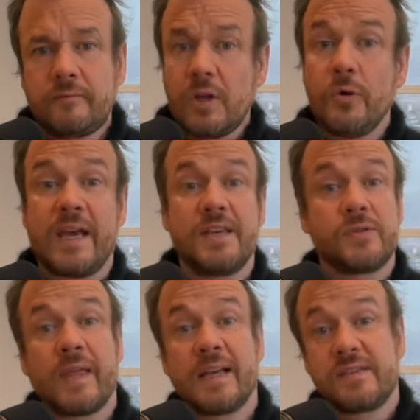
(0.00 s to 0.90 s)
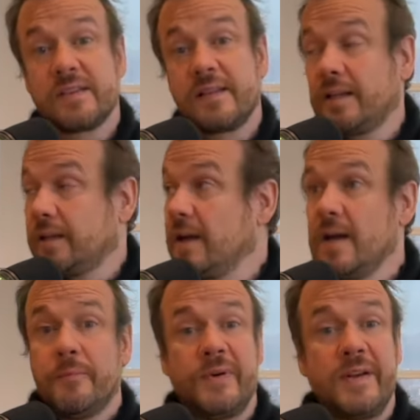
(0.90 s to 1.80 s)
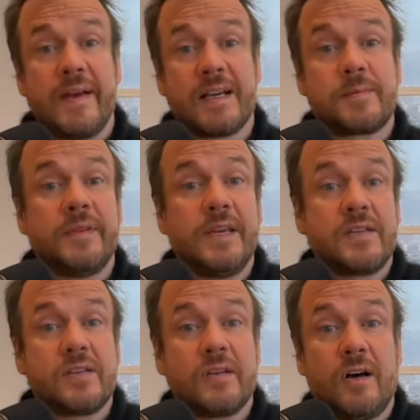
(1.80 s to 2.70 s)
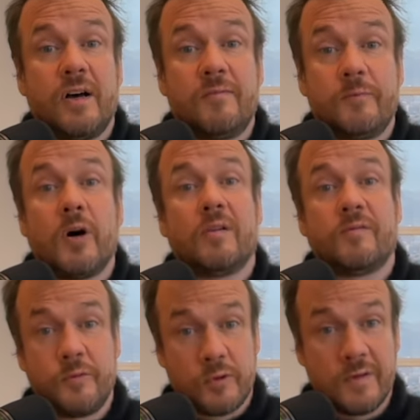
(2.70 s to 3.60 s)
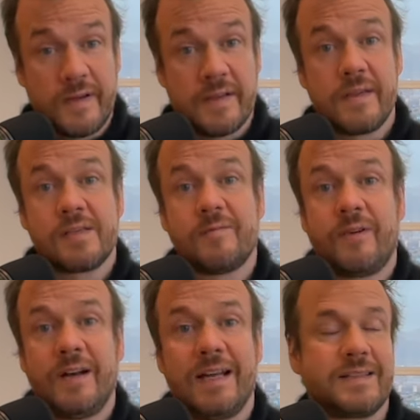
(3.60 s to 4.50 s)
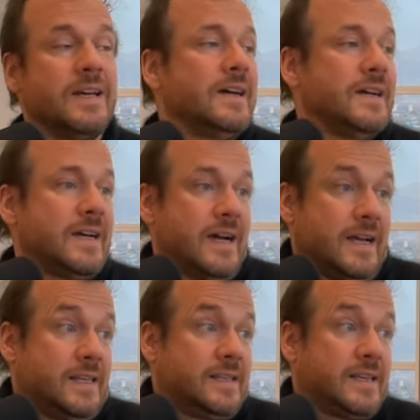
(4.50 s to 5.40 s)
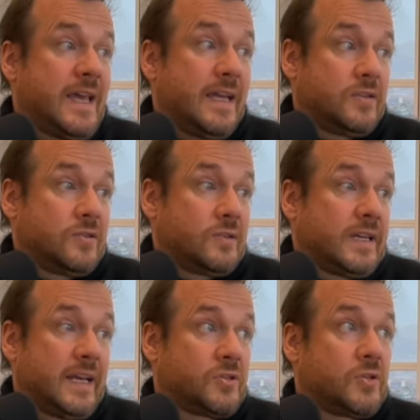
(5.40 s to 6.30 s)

Okay, so that's just a little brief explanation of part four of Atheism for Lent. As I say, it kicks